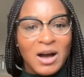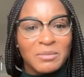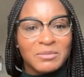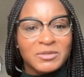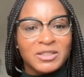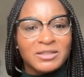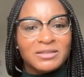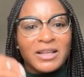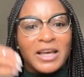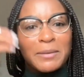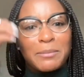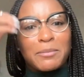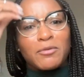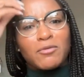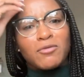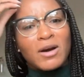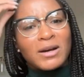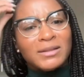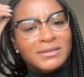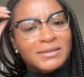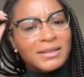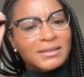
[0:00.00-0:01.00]
Just like
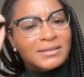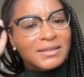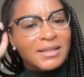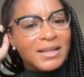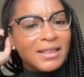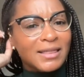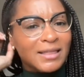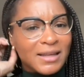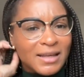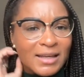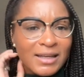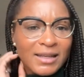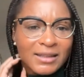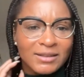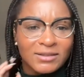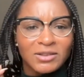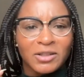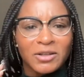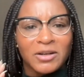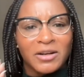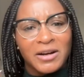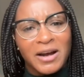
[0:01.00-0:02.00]
processing
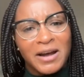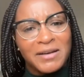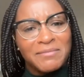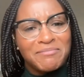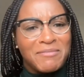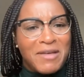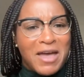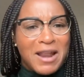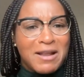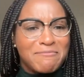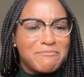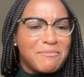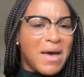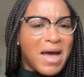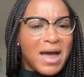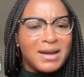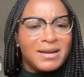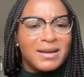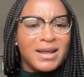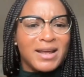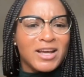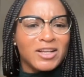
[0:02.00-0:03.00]
things, or I had a
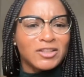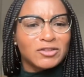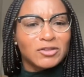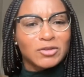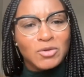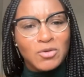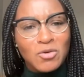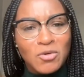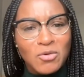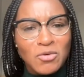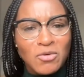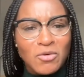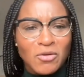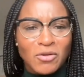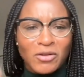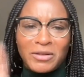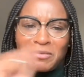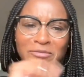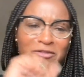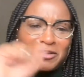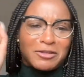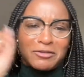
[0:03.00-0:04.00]
bad day at school,
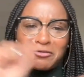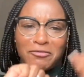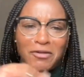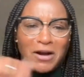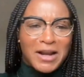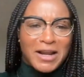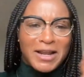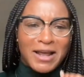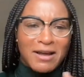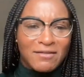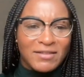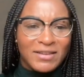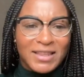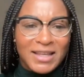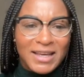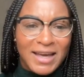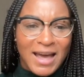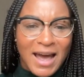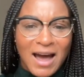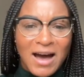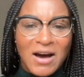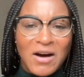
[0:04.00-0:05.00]
I'm just writing
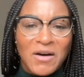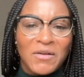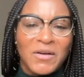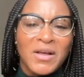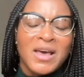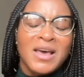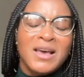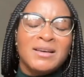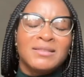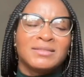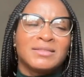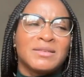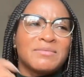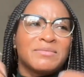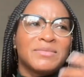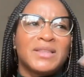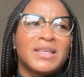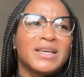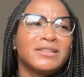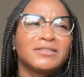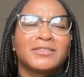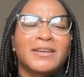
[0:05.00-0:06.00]
everything out. Some
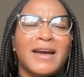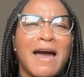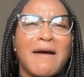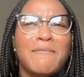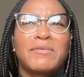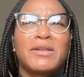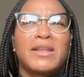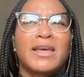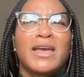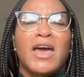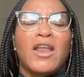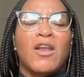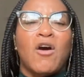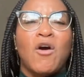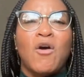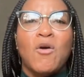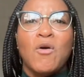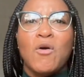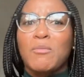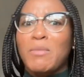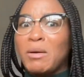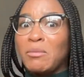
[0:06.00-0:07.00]
things are happening at
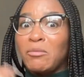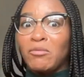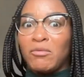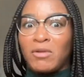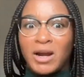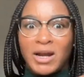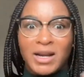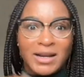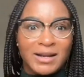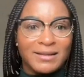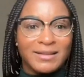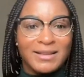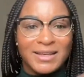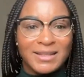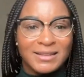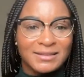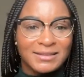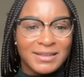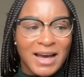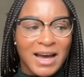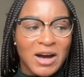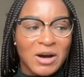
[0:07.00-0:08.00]
home, I'm writing
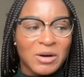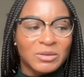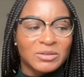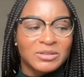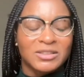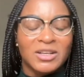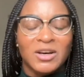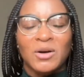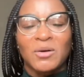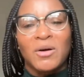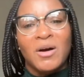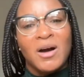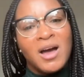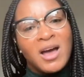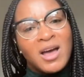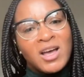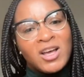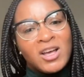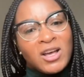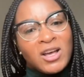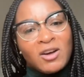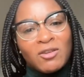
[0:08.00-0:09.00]
things out. So
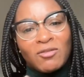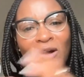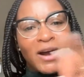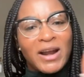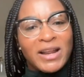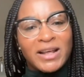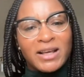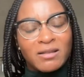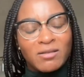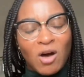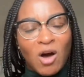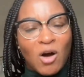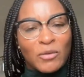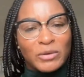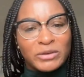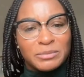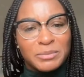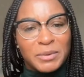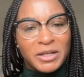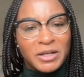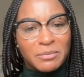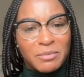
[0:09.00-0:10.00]
writing has always
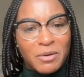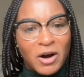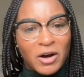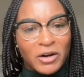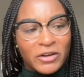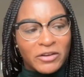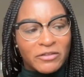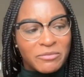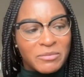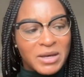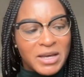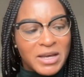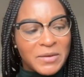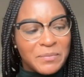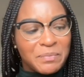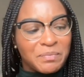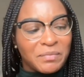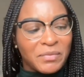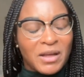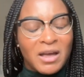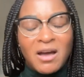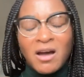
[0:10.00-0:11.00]
been a part of
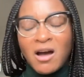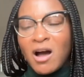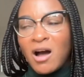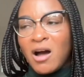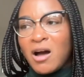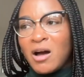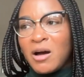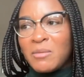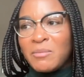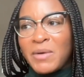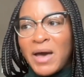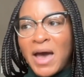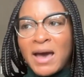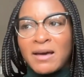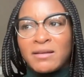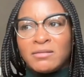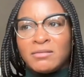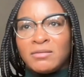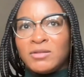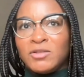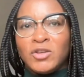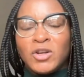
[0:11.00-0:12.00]
me.
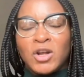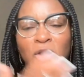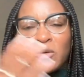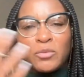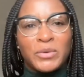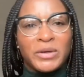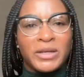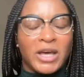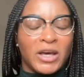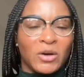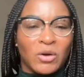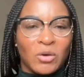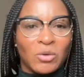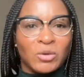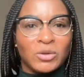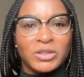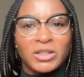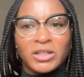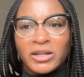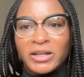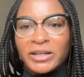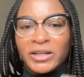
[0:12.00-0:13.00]
As we get
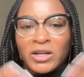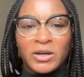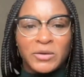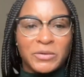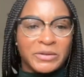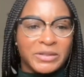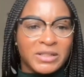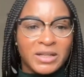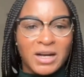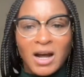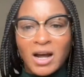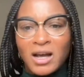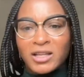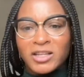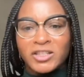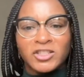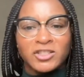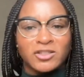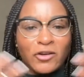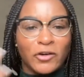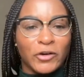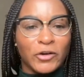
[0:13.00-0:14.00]
older, go into college,
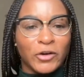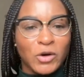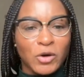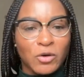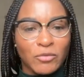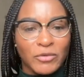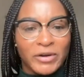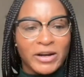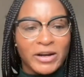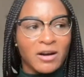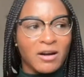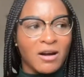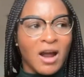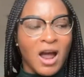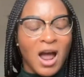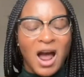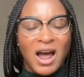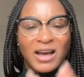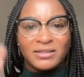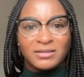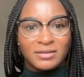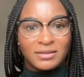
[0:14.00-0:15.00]
start a career,
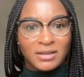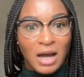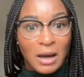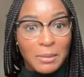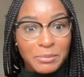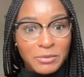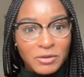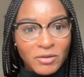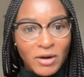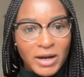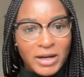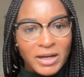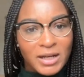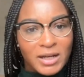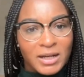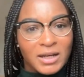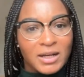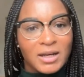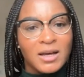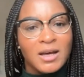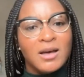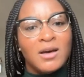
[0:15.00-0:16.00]
I stopped
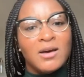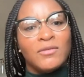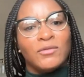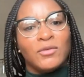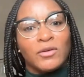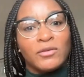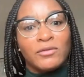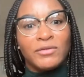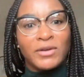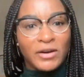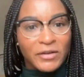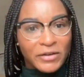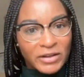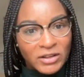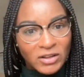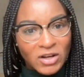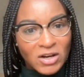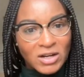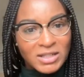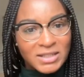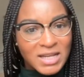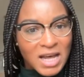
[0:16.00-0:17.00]
writing for a very
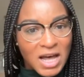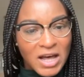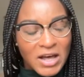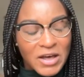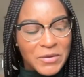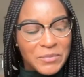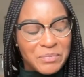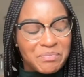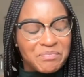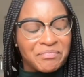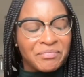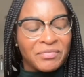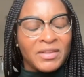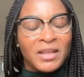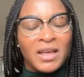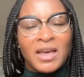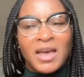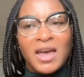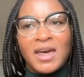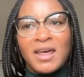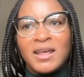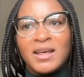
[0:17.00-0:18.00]
long time.
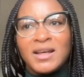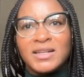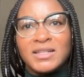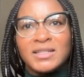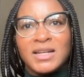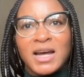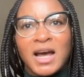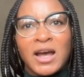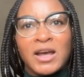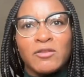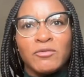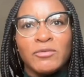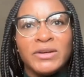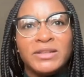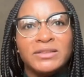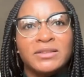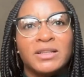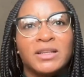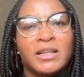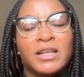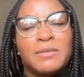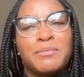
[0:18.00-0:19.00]
And I
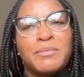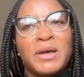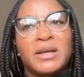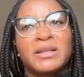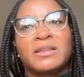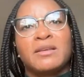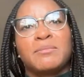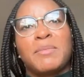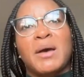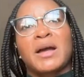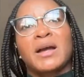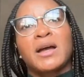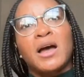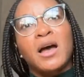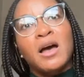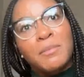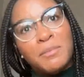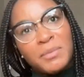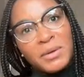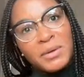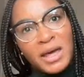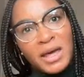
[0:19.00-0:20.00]
recently picked it back
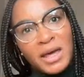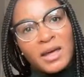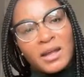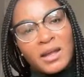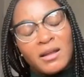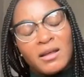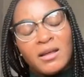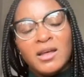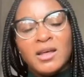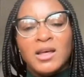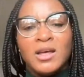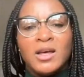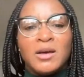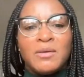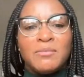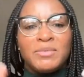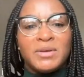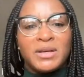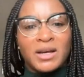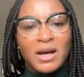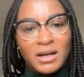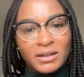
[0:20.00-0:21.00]
up again
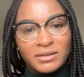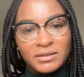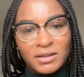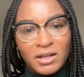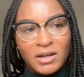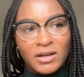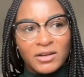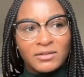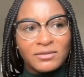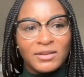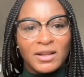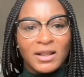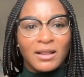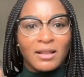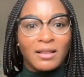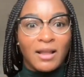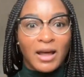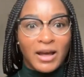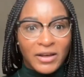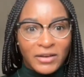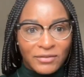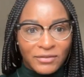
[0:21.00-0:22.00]
because of
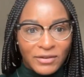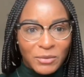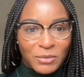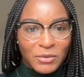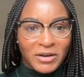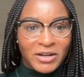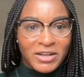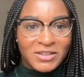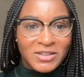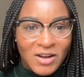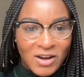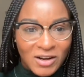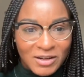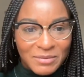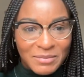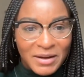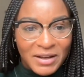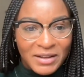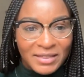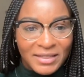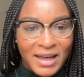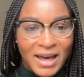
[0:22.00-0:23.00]
life. And we're going to talk
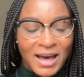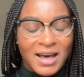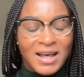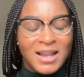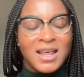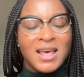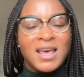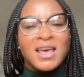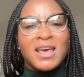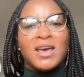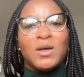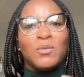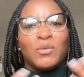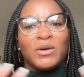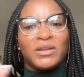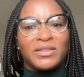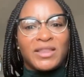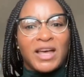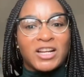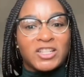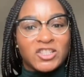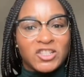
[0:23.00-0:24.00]
about that and
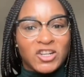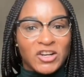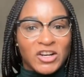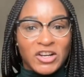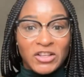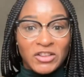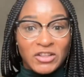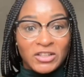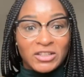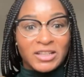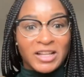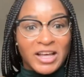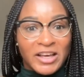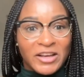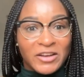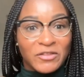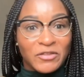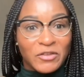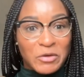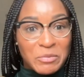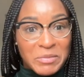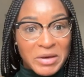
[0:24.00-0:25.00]
what that journey looked
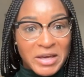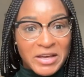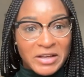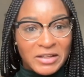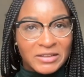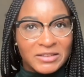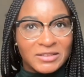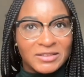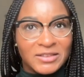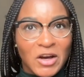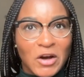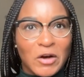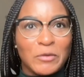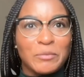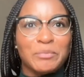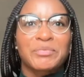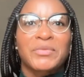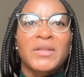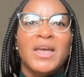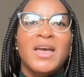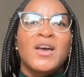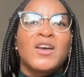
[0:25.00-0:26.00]
like for me. So,
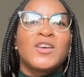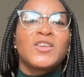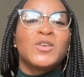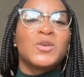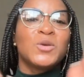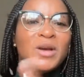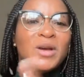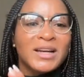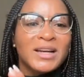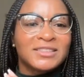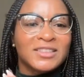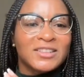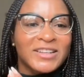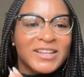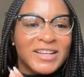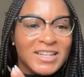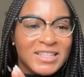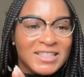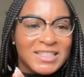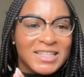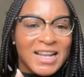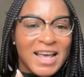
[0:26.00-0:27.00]
you guys are
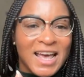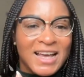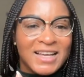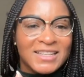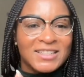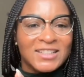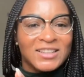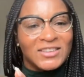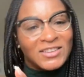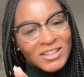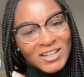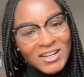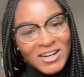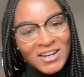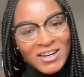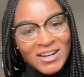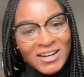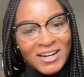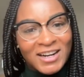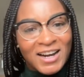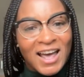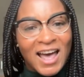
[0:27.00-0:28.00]
here today to
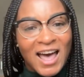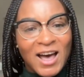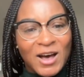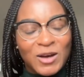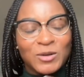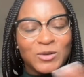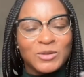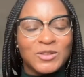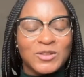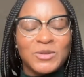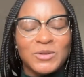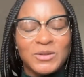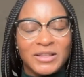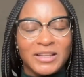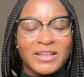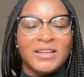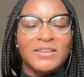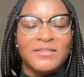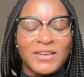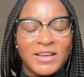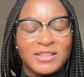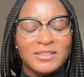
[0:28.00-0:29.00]
learn how to
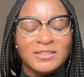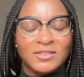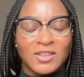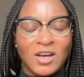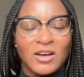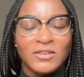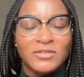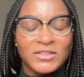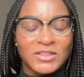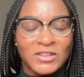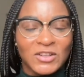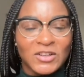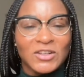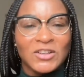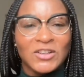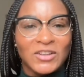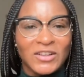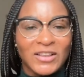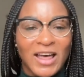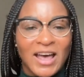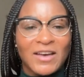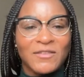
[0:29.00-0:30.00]
live a soft
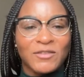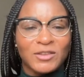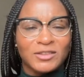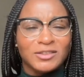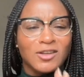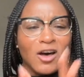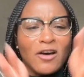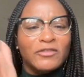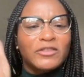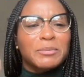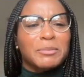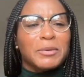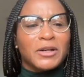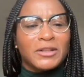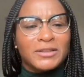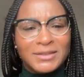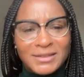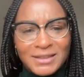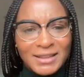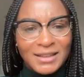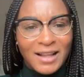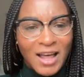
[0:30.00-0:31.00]
girl life or soft
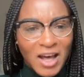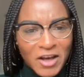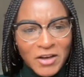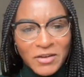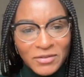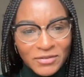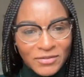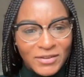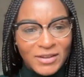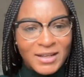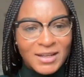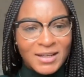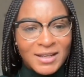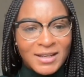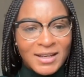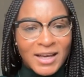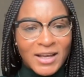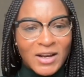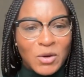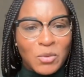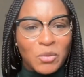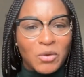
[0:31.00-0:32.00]
person life
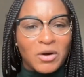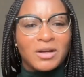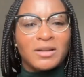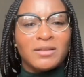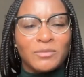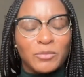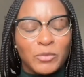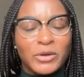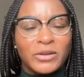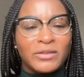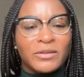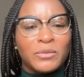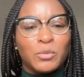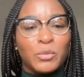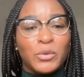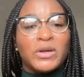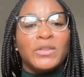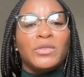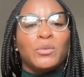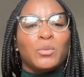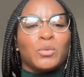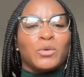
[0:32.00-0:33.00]
in a work
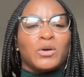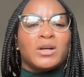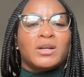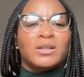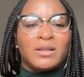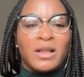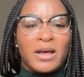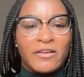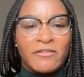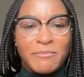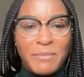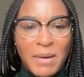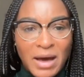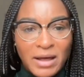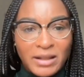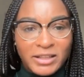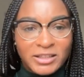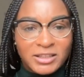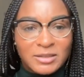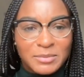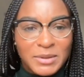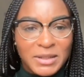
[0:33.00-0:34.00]
with work-life
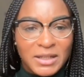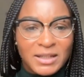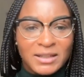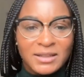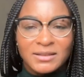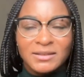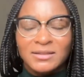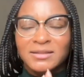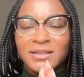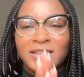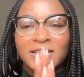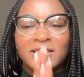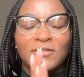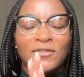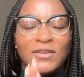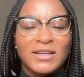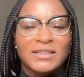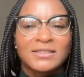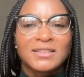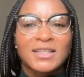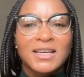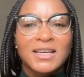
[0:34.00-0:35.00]
balance, because let's face